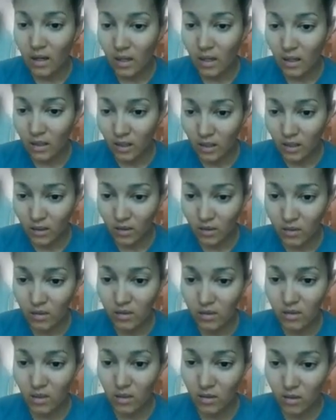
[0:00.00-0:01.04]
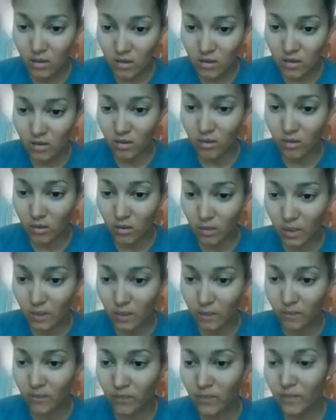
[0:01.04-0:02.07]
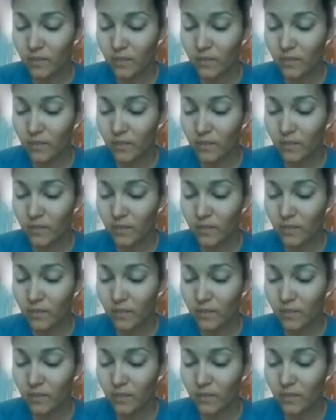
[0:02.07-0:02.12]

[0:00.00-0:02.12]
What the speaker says: And here in the center is the lumen.